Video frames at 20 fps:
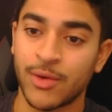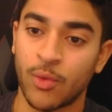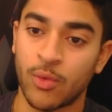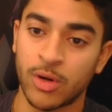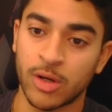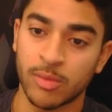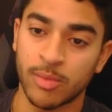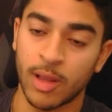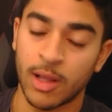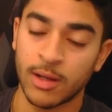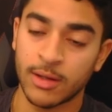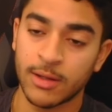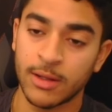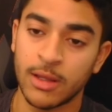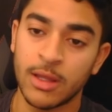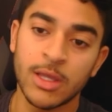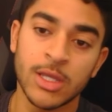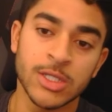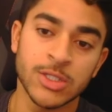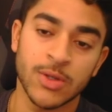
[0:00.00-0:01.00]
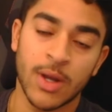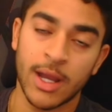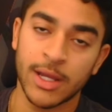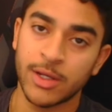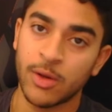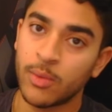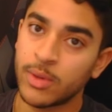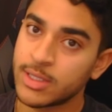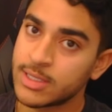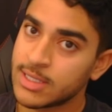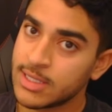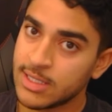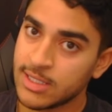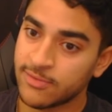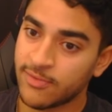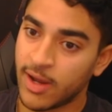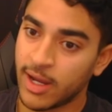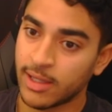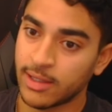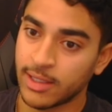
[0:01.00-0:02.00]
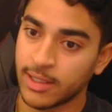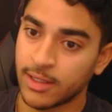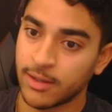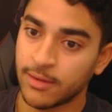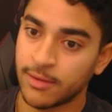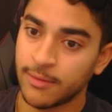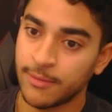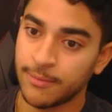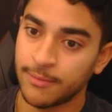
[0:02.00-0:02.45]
order block. So I don't want to see these violated.